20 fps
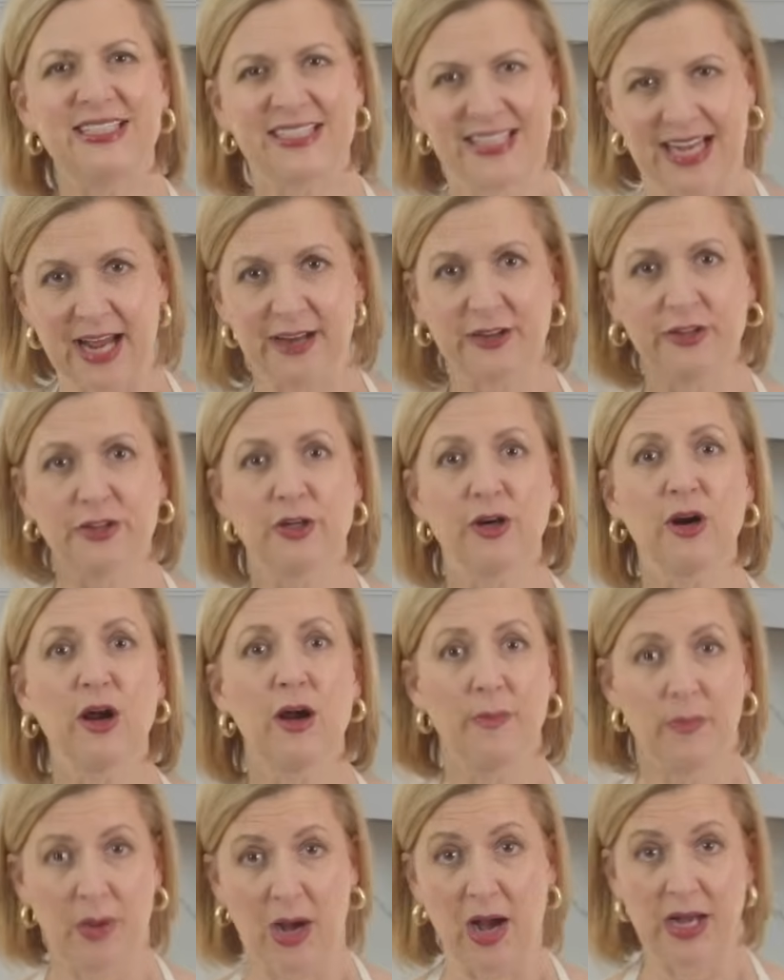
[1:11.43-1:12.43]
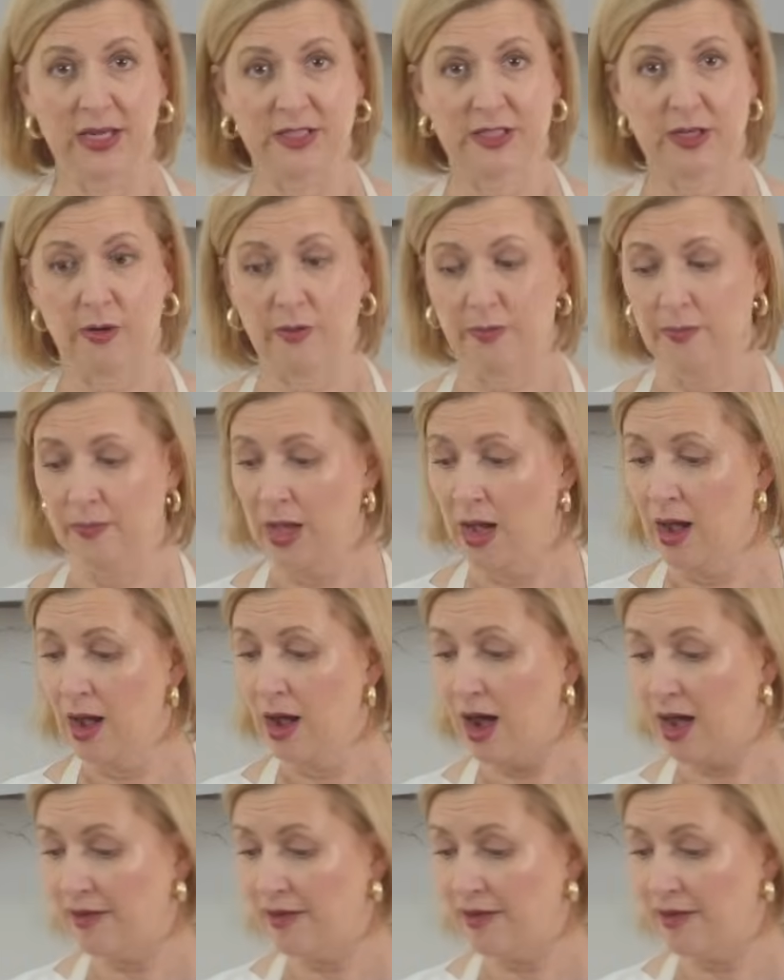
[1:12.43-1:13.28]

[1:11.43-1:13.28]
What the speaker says: tender pie dough. I've